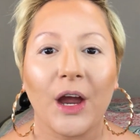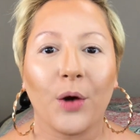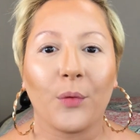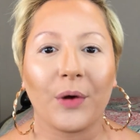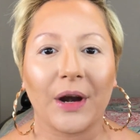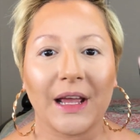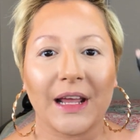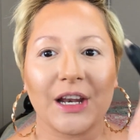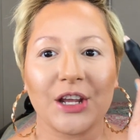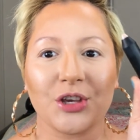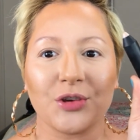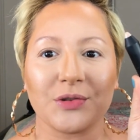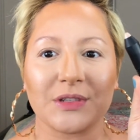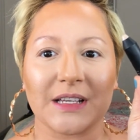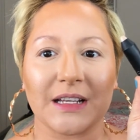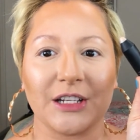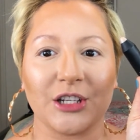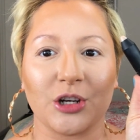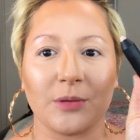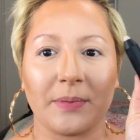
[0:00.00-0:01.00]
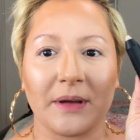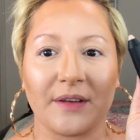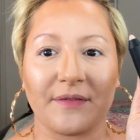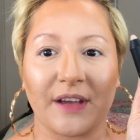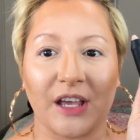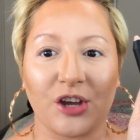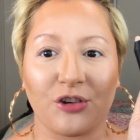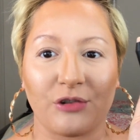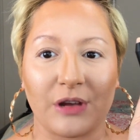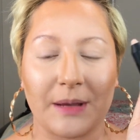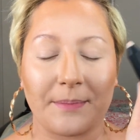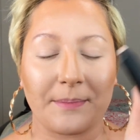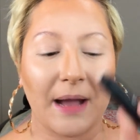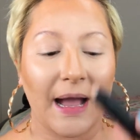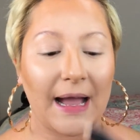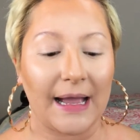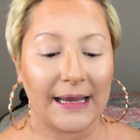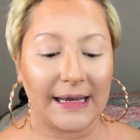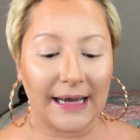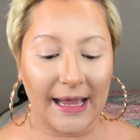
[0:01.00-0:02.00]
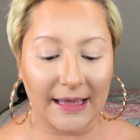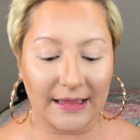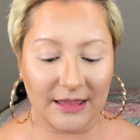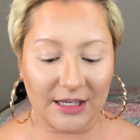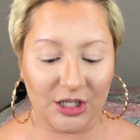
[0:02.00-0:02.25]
We're gonna use a little bit of a cream highlight.